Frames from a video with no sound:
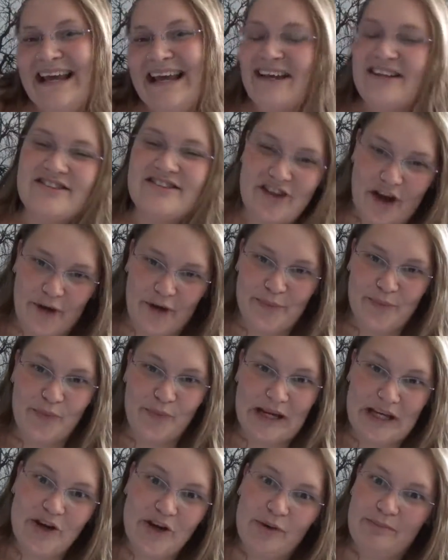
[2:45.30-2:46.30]
So,
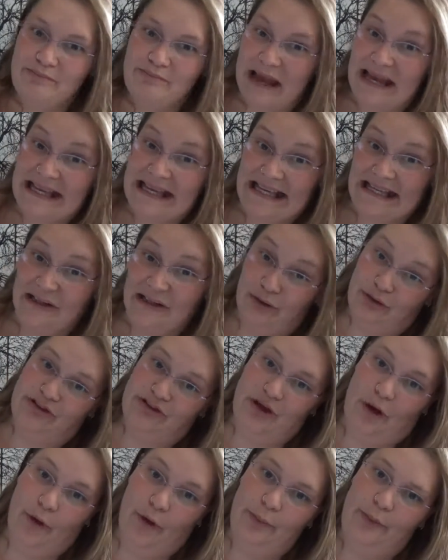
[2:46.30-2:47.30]
when you're making your
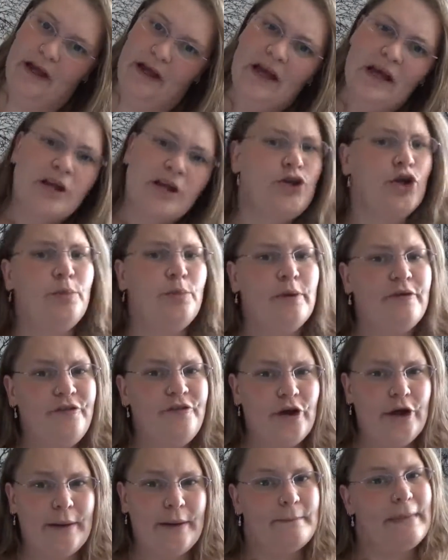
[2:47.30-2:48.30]
soap, do you
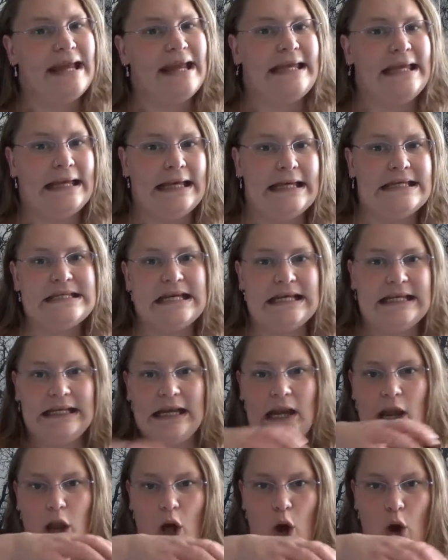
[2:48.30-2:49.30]
prefer to make it
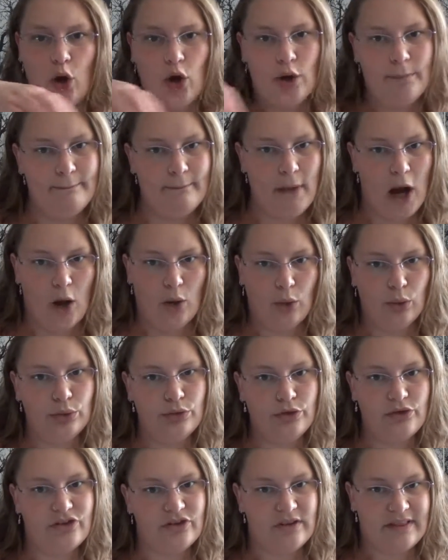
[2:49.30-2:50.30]
in log
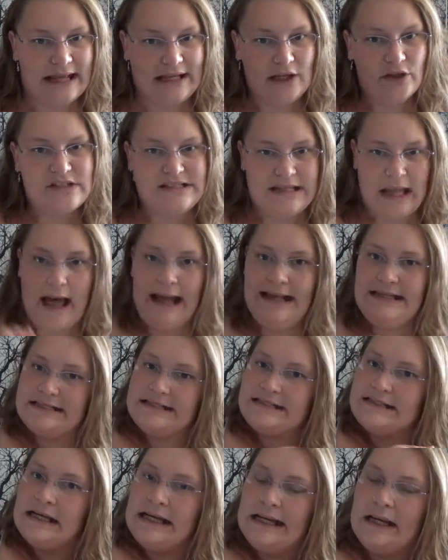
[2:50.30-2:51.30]
molds that you
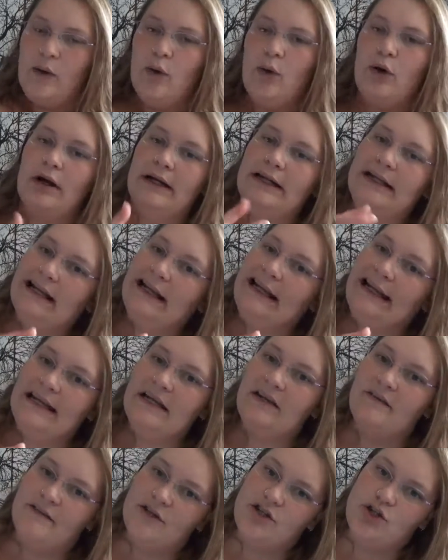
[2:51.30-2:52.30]
slice or in little
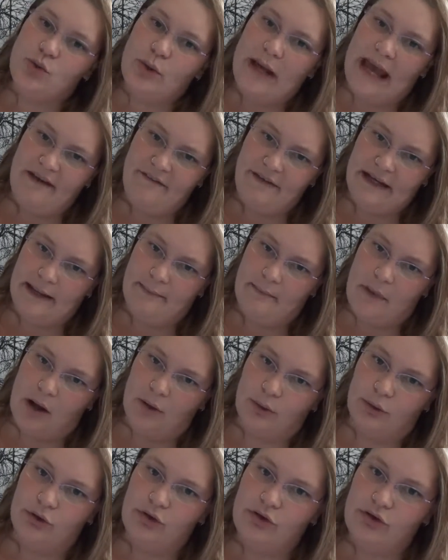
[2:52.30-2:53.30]
individual cavity
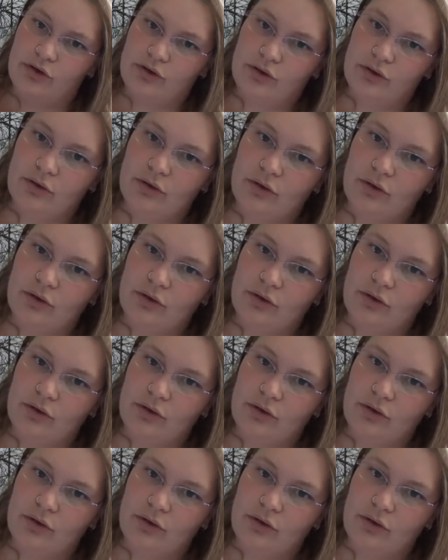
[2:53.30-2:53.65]
molds?